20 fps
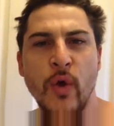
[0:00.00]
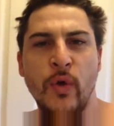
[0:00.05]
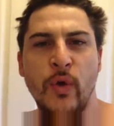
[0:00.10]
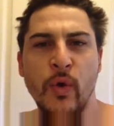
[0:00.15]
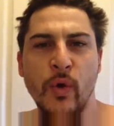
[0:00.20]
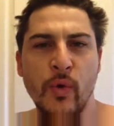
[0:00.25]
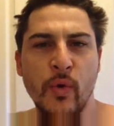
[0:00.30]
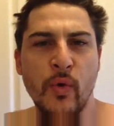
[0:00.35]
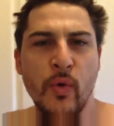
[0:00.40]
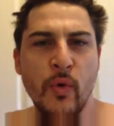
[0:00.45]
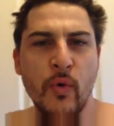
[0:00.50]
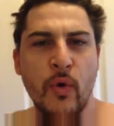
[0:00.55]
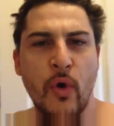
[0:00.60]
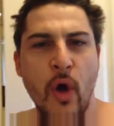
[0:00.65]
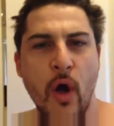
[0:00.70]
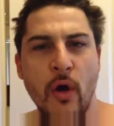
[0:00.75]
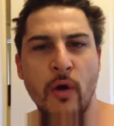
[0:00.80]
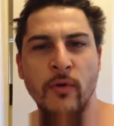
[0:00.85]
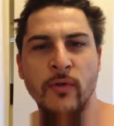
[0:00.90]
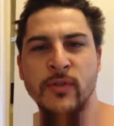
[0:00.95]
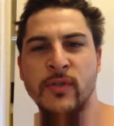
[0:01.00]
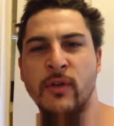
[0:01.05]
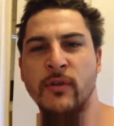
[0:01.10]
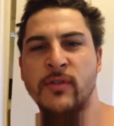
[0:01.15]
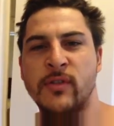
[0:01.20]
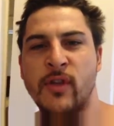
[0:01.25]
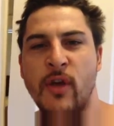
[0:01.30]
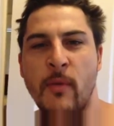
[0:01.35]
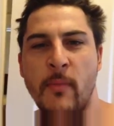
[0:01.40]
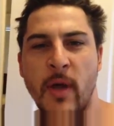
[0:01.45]
Google goggles, or
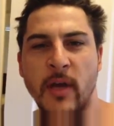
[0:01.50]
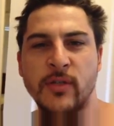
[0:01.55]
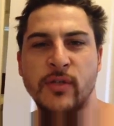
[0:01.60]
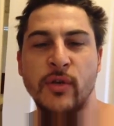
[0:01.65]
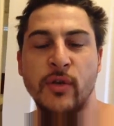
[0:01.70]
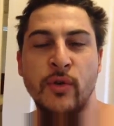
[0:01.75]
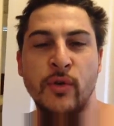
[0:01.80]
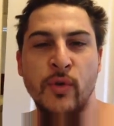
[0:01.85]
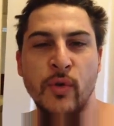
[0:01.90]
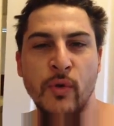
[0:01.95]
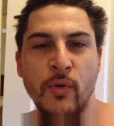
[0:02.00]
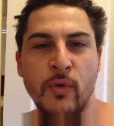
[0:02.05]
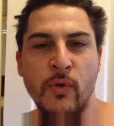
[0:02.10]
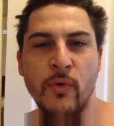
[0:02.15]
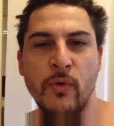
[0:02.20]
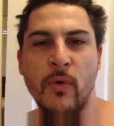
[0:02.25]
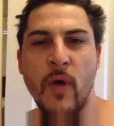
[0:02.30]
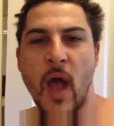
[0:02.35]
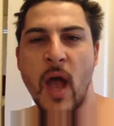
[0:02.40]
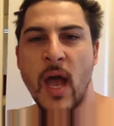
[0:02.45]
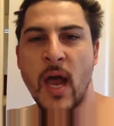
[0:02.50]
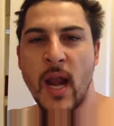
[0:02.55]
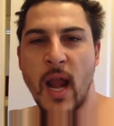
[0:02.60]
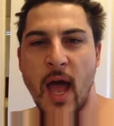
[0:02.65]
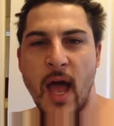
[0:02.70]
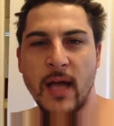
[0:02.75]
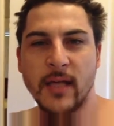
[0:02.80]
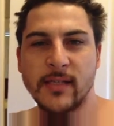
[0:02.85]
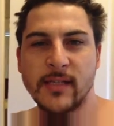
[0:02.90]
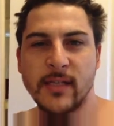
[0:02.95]
so much, Google
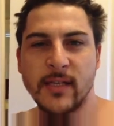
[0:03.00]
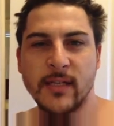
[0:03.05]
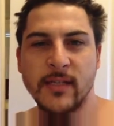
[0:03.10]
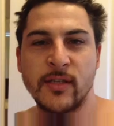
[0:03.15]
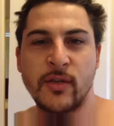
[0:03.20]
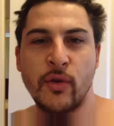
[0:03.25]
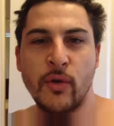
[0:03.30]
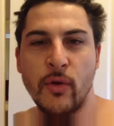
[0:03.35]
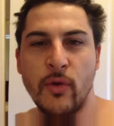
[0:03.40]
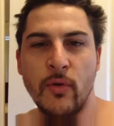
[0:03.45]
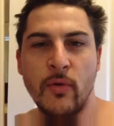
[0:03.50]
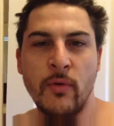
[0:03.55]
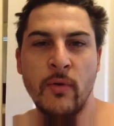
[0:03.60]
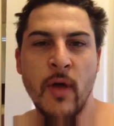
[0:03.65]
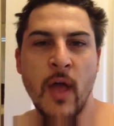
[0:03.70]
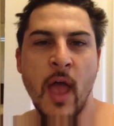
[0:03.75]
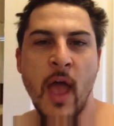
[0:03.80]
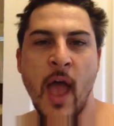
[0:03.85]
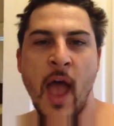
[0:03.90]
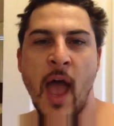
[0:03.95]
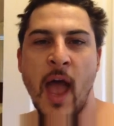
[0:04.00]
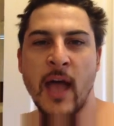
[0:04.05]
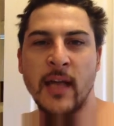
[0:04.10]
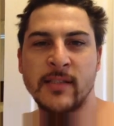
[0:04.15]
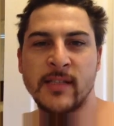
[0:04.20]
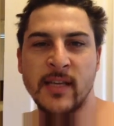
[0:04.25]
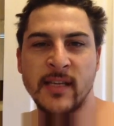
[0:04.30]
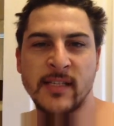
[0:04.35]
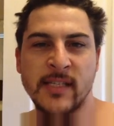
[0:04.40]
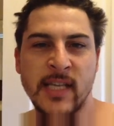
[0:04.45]
glasses. Google
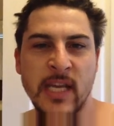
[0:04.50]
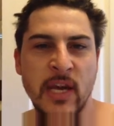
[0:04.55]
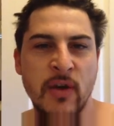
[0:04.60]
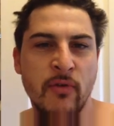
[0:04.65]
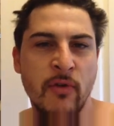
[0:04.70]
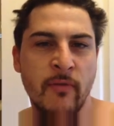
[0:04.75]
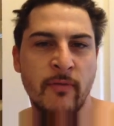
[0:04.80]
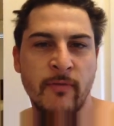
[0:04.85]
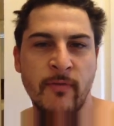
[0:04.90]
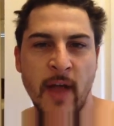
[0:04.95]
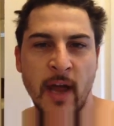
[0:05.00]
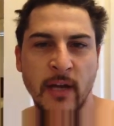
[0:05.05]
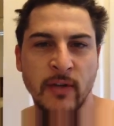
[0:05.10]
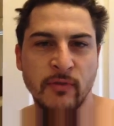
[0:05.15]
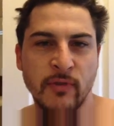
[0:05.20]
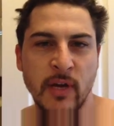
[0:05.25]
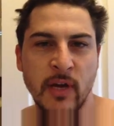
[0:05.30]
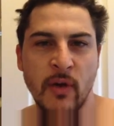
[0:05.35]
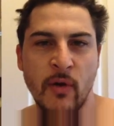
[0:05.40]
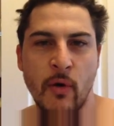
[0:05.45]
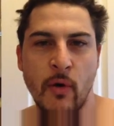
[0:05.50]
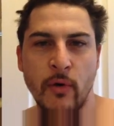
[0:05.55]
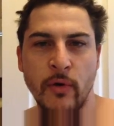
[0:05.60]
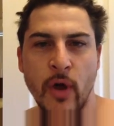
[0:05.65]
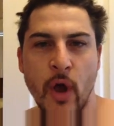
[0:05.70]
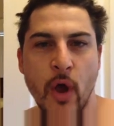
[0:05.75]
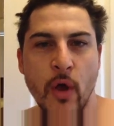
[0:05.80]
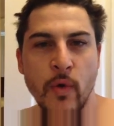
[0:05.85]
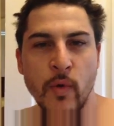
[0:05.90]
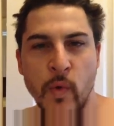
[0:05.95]
has a secret factory
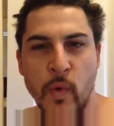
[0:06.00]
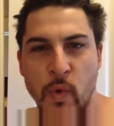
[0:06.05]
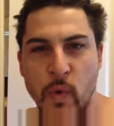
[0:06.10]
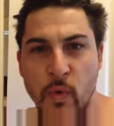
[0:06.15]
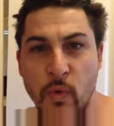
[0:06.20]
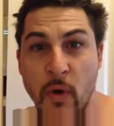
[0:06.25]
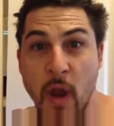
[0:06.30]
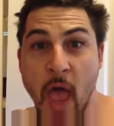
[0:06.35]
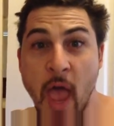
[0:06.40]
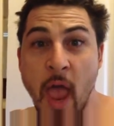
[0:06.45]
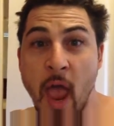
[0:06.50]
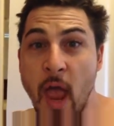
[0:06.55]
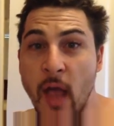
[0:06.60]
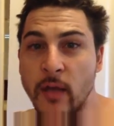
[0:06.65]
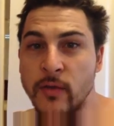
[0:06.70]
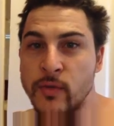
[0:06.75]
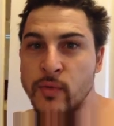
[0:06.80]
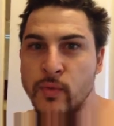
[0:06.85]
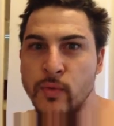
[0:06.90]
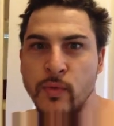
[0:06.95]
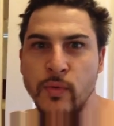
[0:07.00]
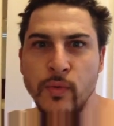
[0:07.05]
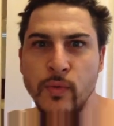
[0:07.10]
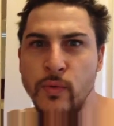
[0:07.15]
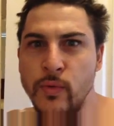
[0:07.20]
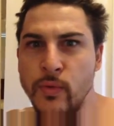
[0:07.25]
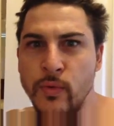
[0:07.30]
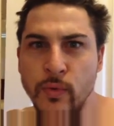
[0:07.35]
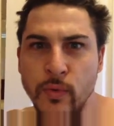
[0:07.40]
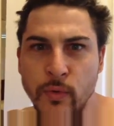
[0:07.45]
called Google X,
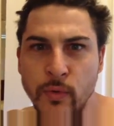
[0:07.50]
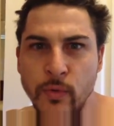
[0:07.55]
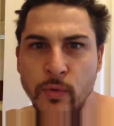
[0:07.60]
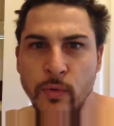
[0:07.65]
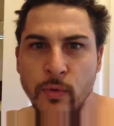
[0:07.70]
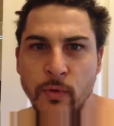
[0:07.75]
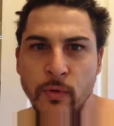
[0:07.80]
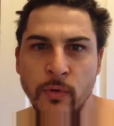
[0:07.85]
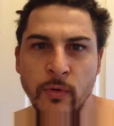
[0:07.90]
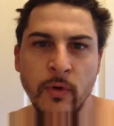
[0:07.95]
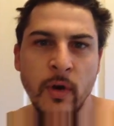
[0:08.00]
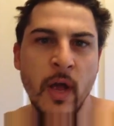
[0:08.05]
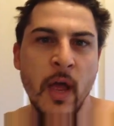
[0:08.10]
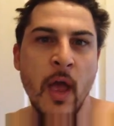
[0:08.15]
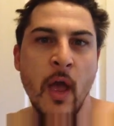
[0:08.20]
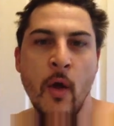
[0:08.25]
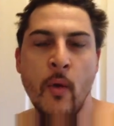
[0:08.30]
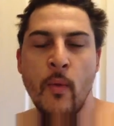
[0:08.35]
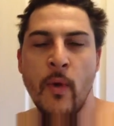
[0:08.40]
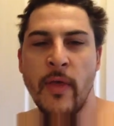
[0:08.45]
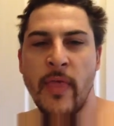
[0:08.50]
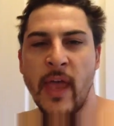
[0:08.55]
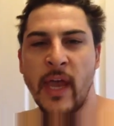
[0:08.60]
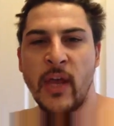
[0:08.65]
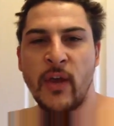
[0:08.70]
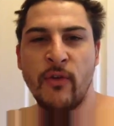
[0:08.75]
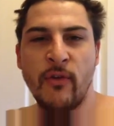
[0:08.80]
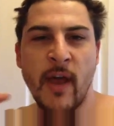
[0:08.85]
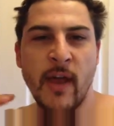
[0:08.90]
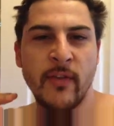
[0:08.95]
where they
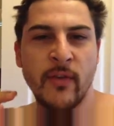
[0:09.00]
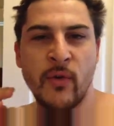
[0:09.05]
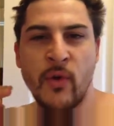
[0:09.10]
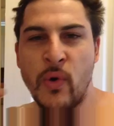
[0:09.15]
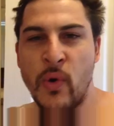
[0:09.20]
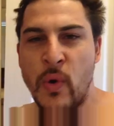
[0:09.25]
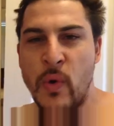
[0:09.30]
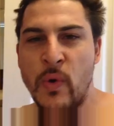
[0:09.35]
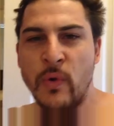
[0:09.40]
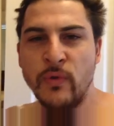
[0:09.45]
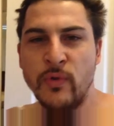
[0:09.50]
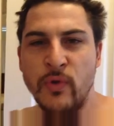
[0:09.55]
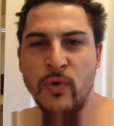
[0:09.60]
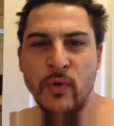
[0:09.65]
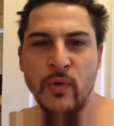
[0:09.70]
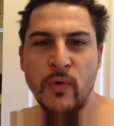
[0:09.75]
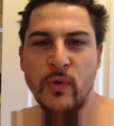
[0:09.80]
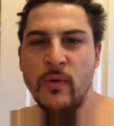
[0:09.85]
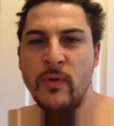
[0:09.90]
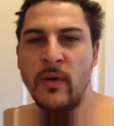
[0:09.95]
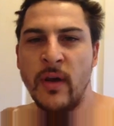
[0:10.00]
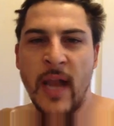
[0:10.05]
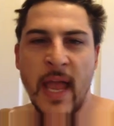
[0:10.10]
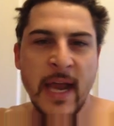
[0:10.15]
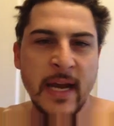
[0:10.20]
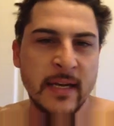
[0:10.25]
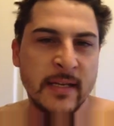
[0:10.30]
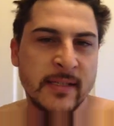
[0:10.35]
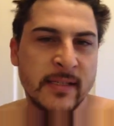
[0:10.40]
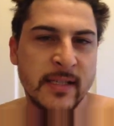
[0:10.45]
create the cool, new,
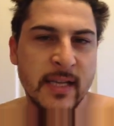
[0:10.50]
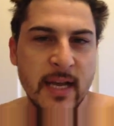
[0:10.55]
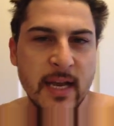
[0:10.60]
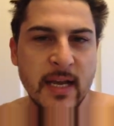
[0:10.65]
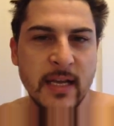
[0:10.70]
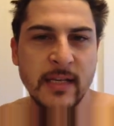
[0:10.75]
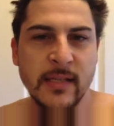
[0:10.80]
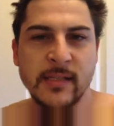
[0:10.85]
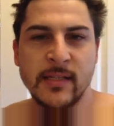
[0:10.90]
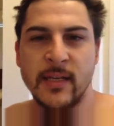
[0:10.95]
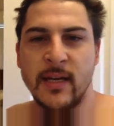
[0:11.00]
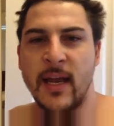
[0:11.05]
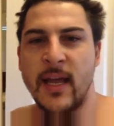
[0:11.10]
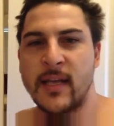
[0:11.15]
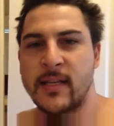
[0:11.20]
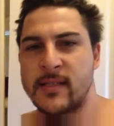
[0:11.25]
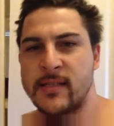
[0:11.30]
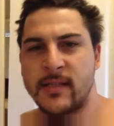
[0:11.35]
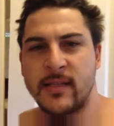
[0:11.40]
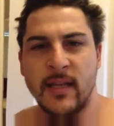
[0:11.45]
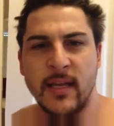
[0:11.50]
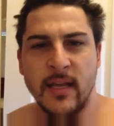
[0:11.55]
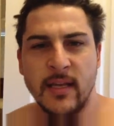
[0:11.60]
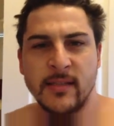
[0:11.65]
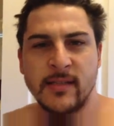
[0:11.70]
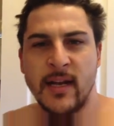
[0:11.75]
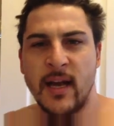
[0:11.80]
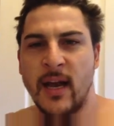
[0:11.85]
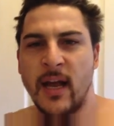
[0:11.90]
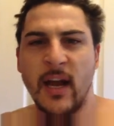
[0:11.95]
latest things, the next
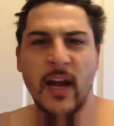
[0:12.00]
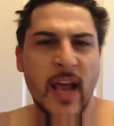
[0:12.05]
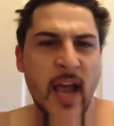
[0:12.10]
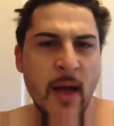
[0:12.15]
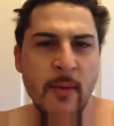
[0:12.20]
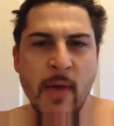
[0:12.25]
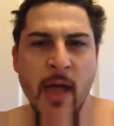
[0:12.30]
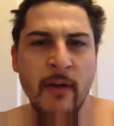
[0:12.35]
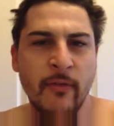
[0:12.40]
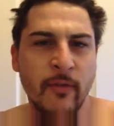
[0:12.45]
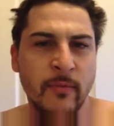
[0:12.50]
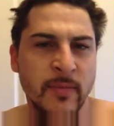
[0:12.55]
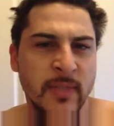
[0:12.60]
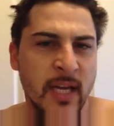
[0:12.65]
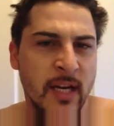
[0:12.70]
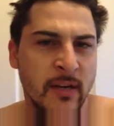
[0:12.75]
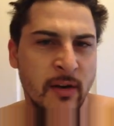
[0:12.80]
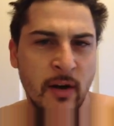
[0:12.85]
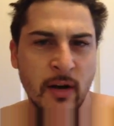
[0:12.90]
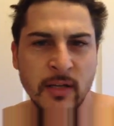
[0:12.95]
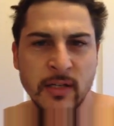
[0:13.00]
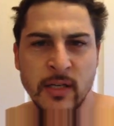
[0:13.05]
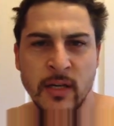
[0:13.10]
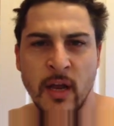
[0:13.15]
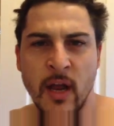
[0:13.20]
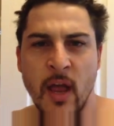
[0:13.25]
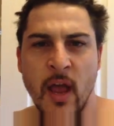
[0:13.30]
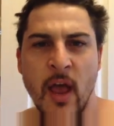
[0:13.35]
things that are going to come out from technology,